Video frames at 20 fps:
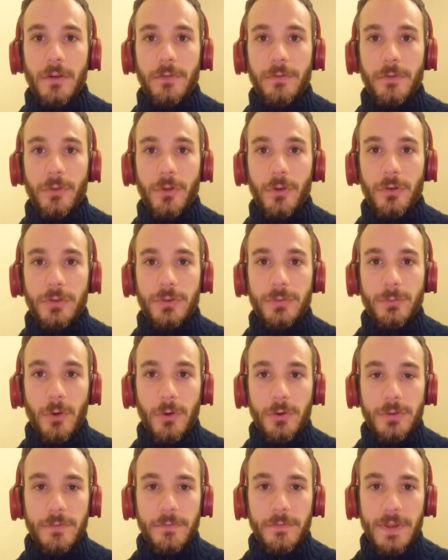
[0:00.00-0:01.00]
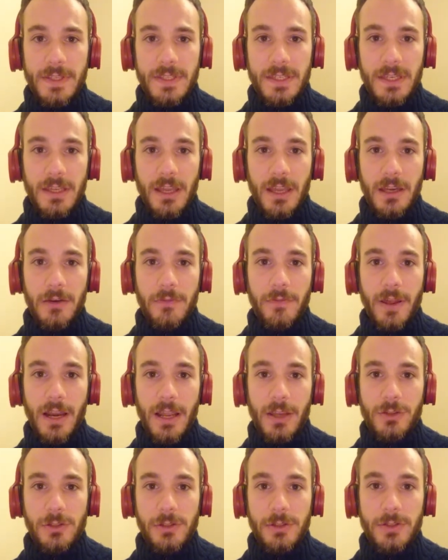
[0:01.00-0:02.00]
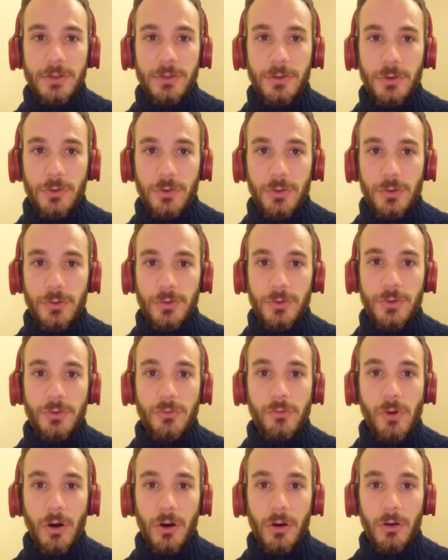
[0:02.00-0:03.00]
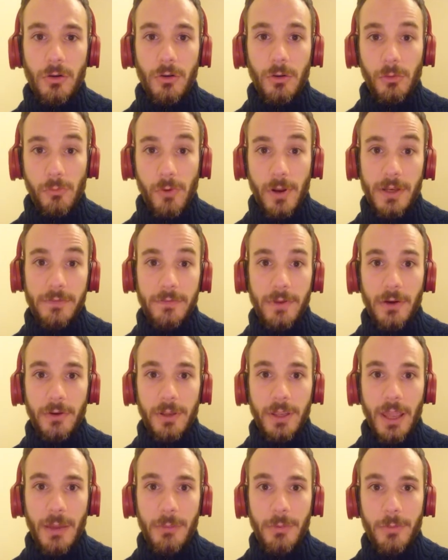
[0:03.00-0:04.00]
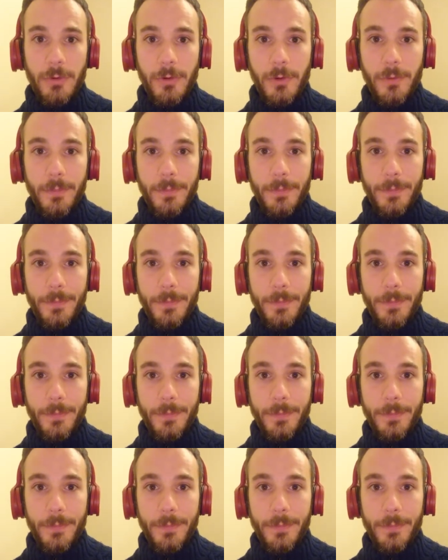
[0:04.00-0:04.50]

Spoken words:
for those most sophisticated financial institutions who are already very capable.